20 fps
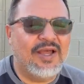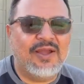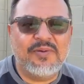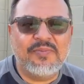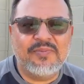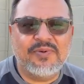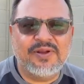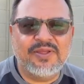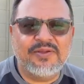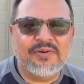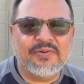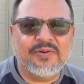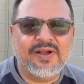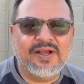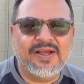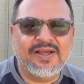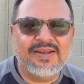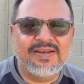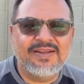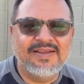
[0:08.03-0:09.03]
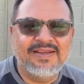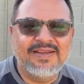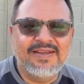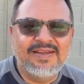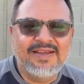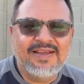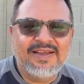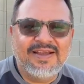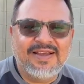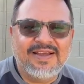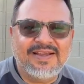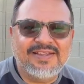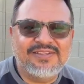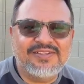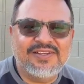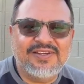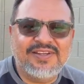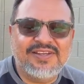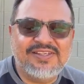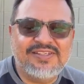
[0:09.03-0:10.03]
I'm Brother Ron.
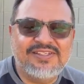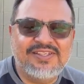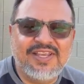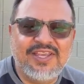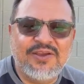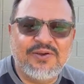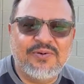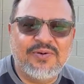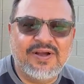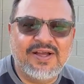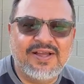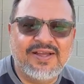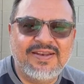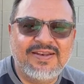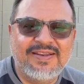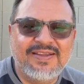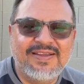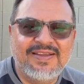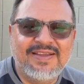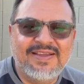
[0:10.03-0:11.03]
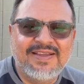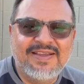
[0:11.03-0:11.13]
It's good to see you on.